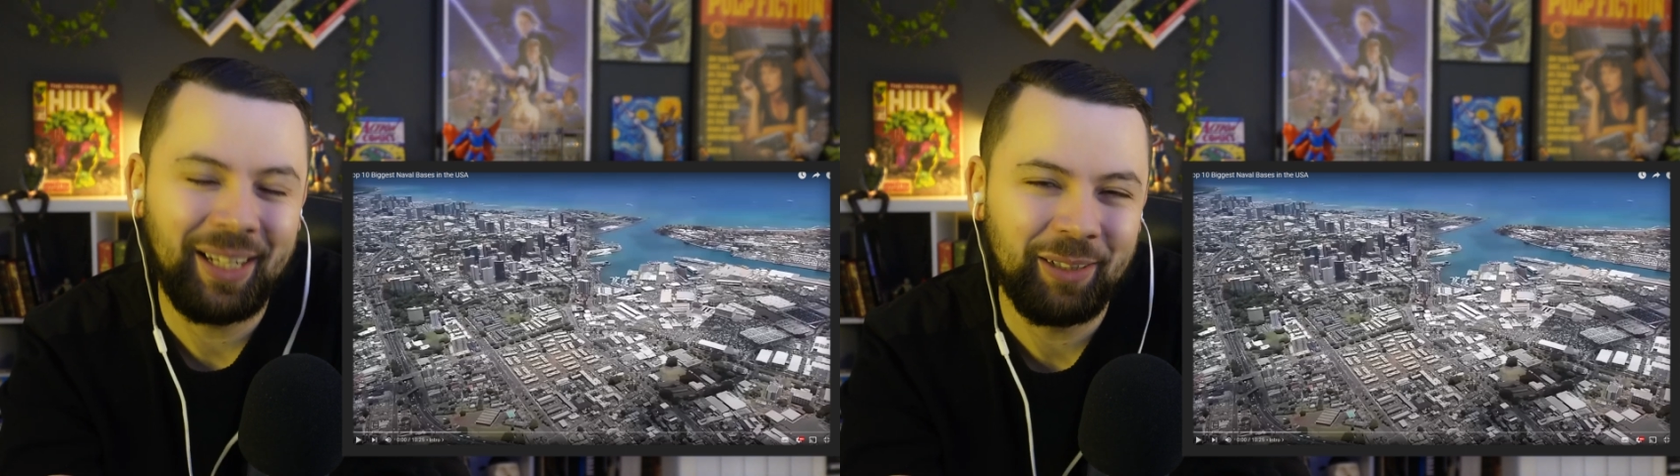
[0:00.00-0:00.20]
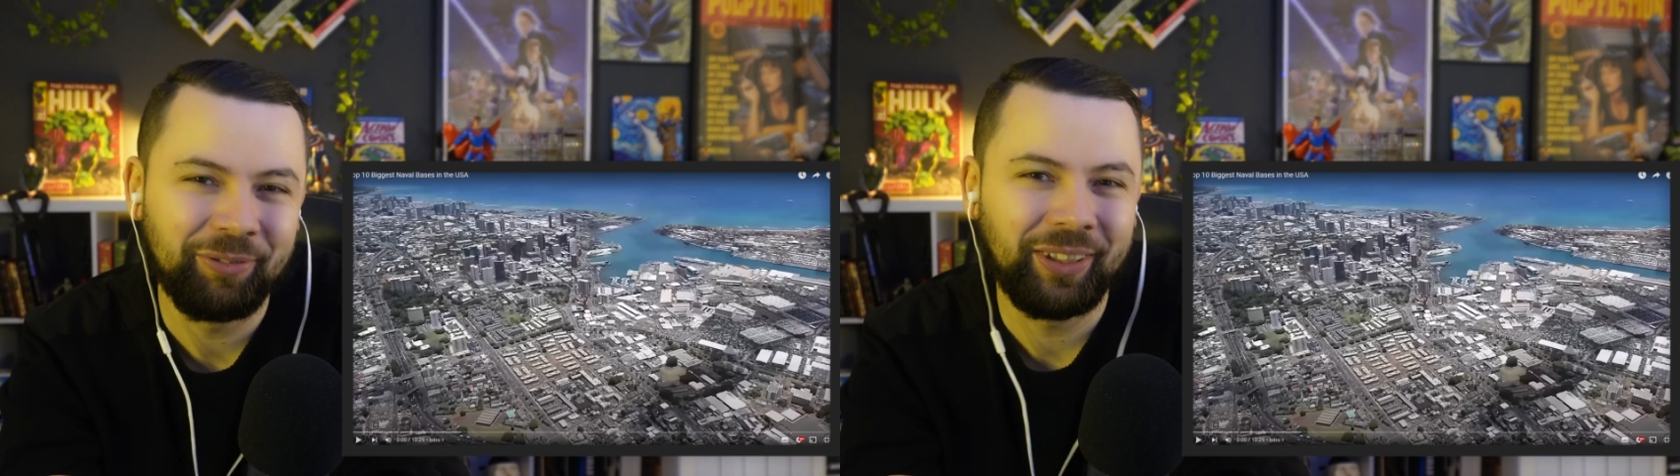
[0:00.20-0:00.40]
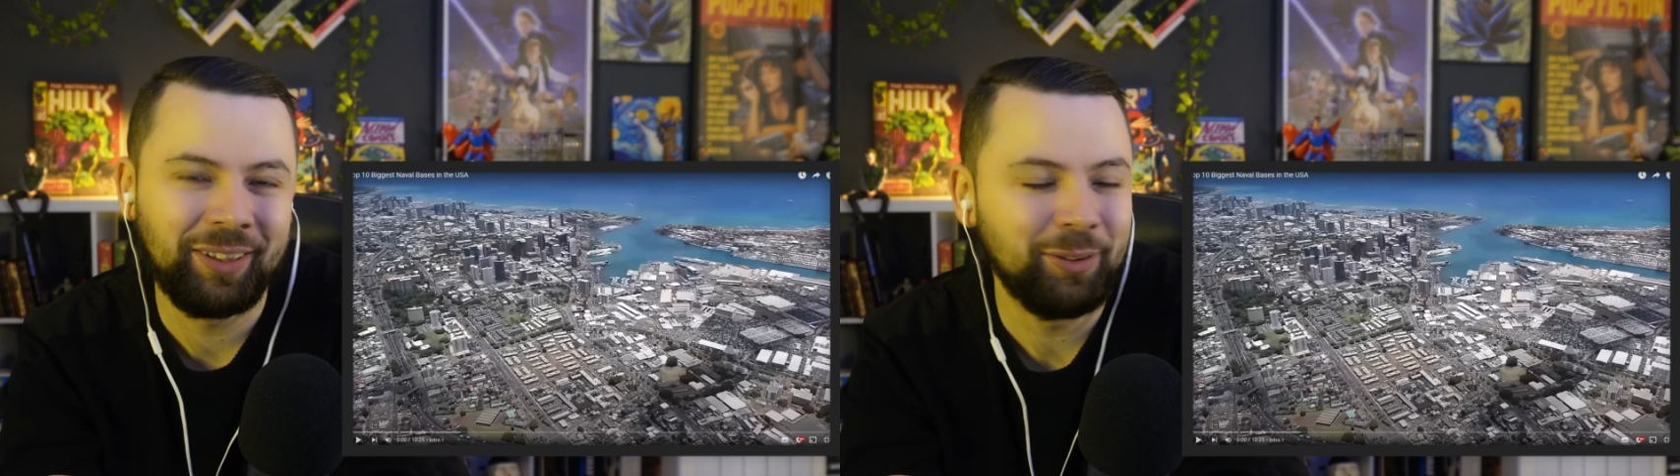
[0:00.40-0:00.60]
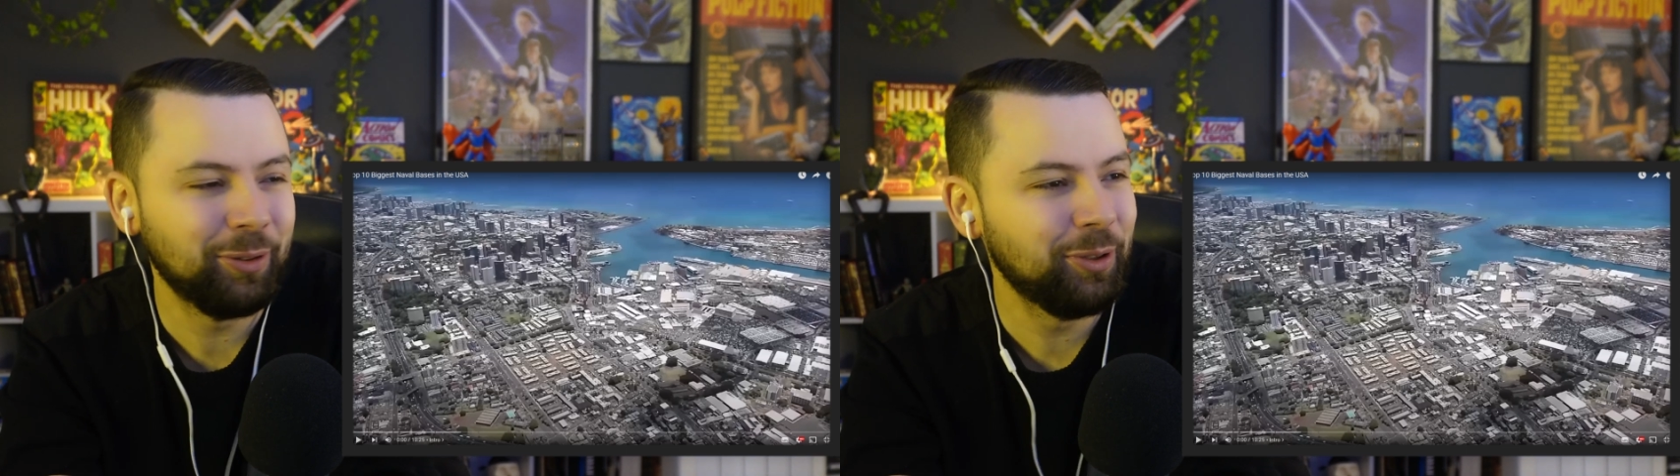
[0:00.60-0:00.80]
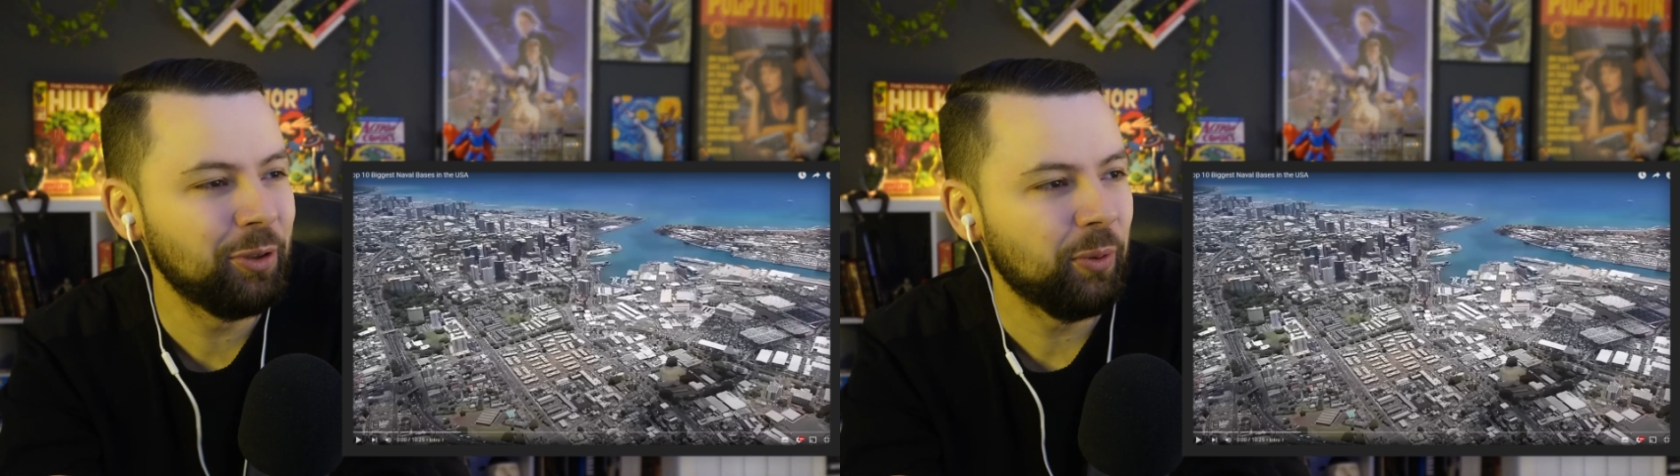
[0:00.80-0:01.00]
Have that in
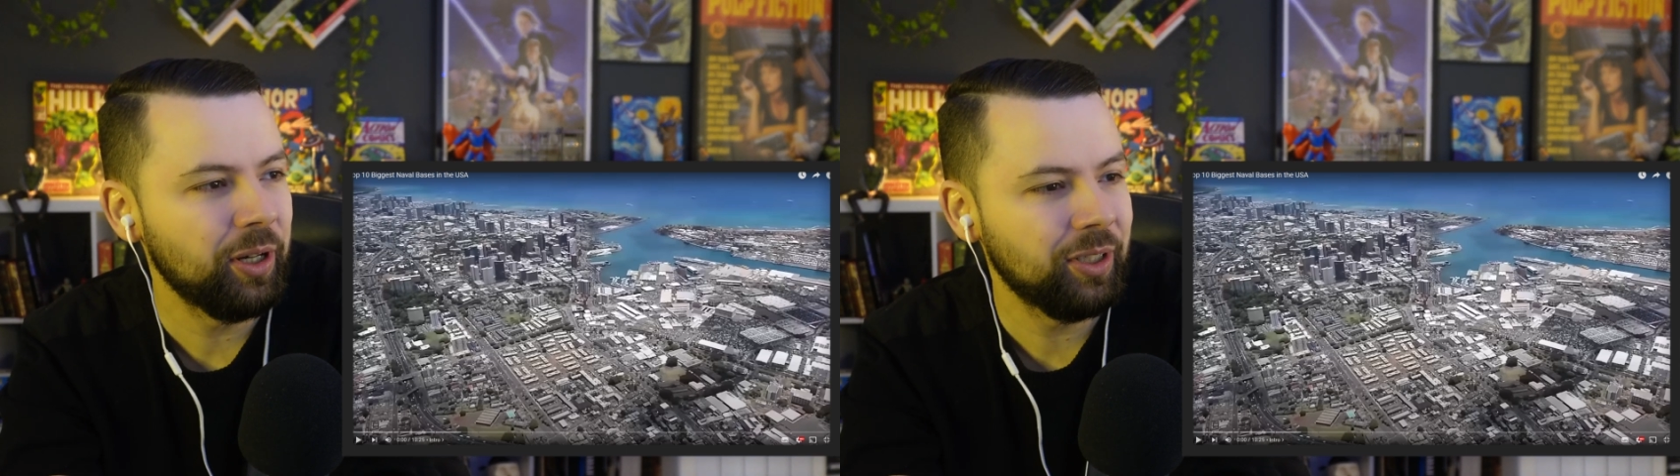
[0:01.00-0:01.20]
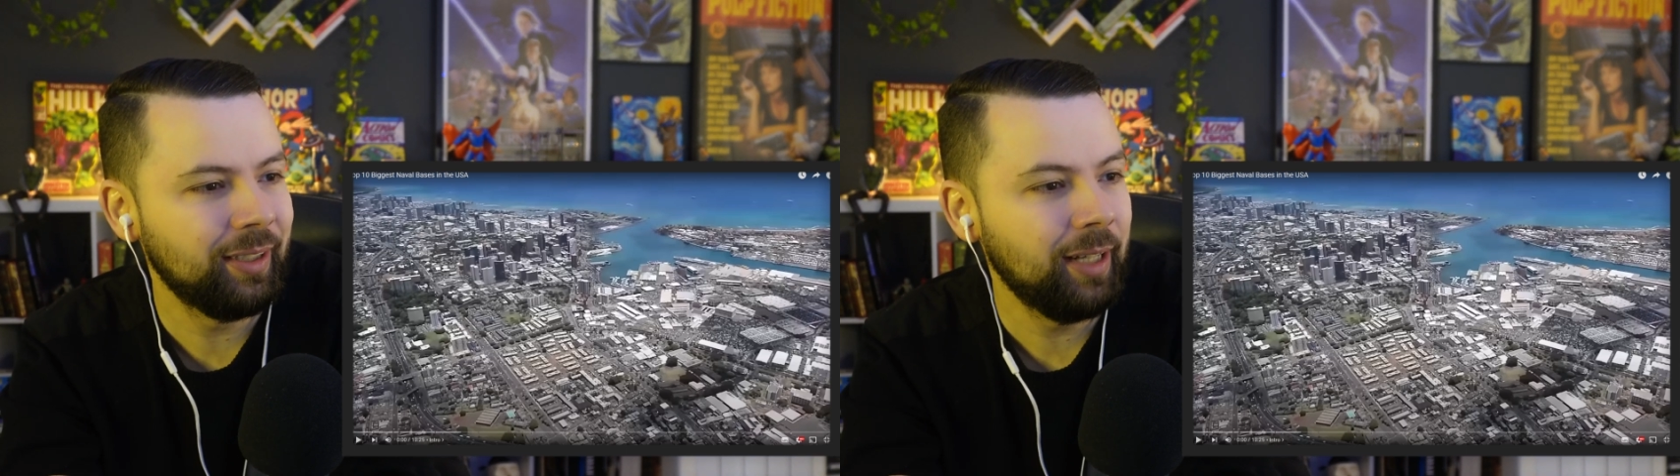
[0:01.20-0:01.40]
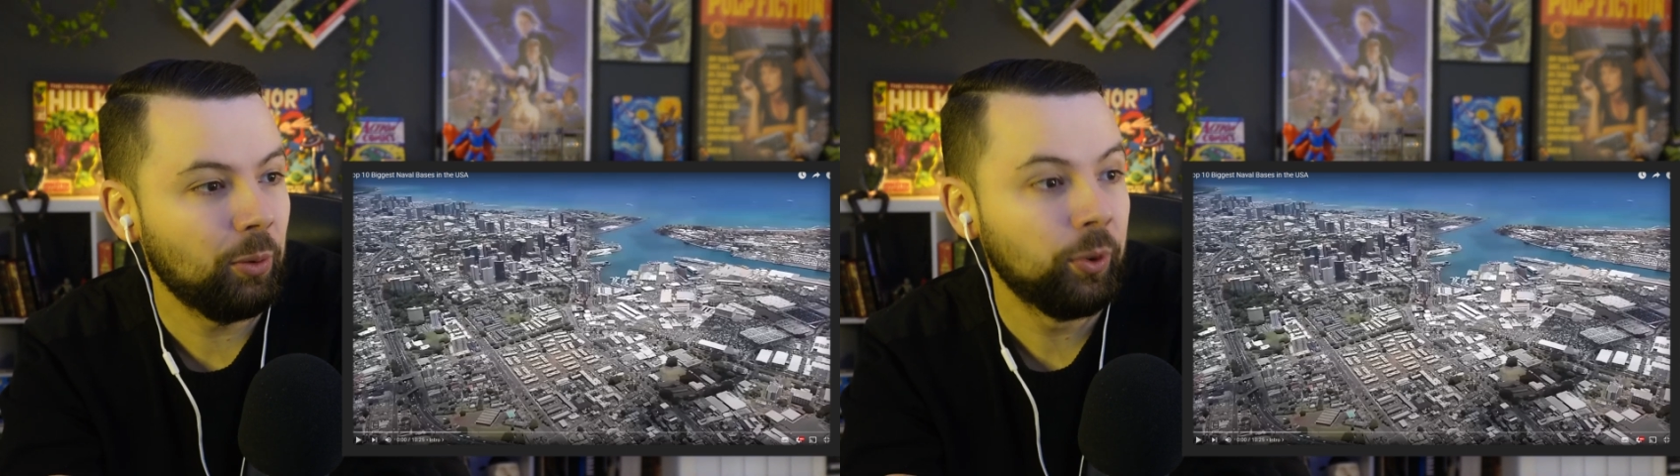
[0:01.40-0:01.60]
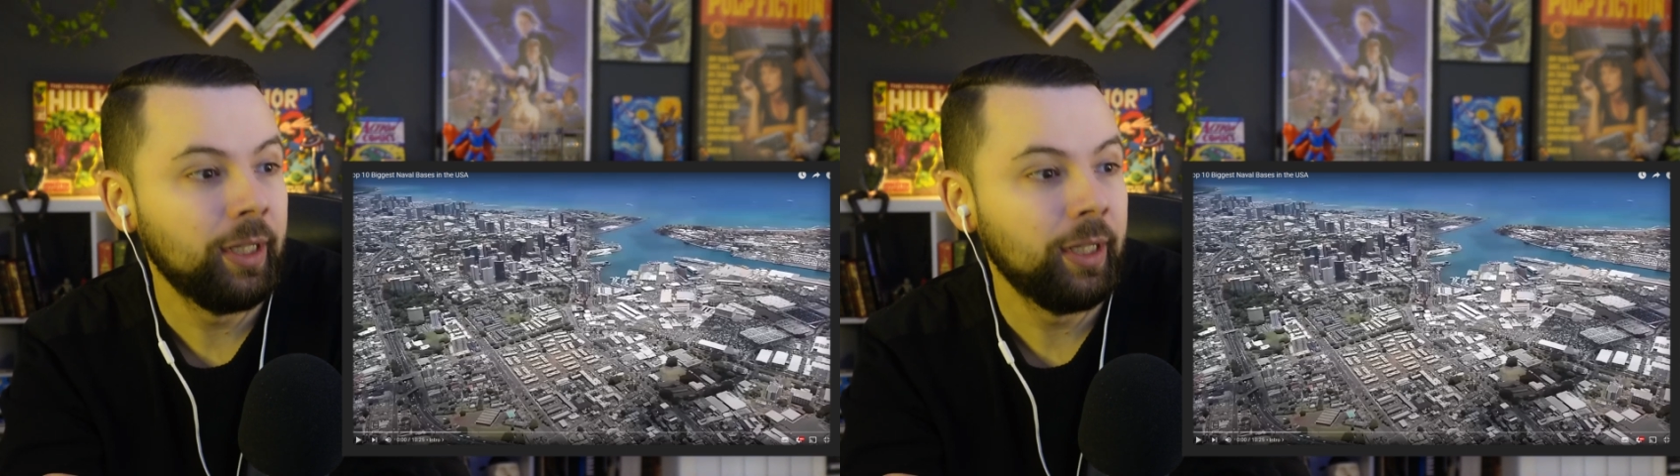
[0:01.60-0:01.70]
consideration. Now,